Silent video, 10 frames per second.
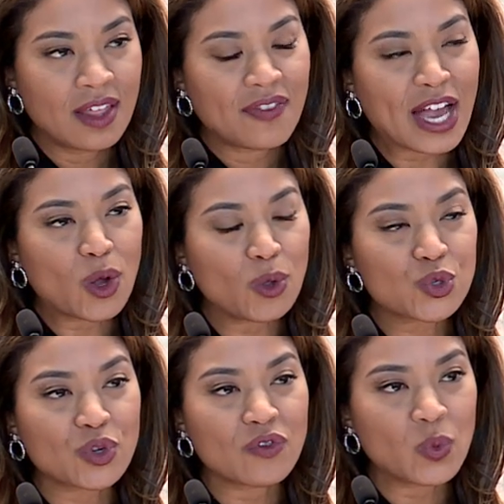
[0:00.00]
That
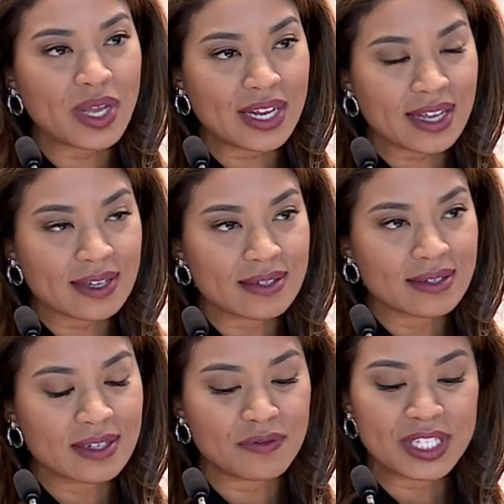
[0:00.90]
culture of winning,
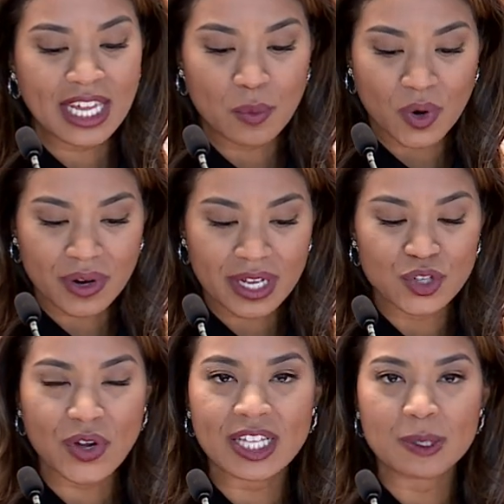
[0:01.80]
teamwork
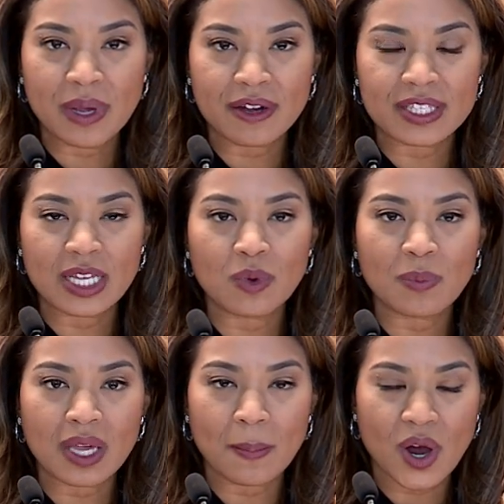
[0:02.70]
and transparency will
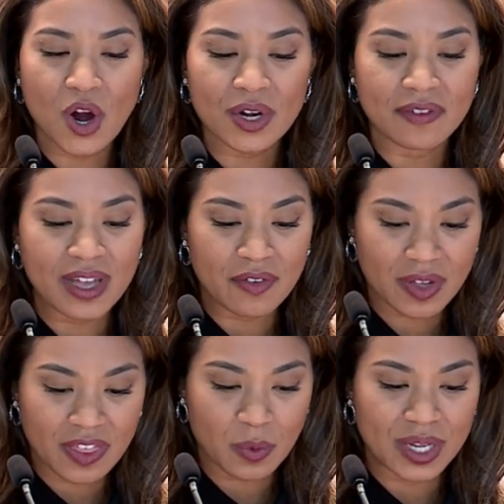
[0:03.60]
be a part of
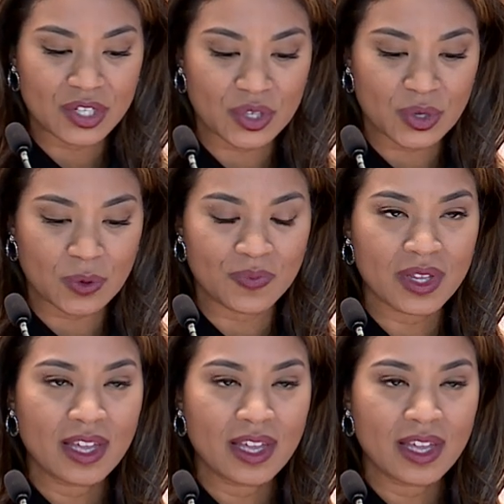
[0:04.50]
everything we do.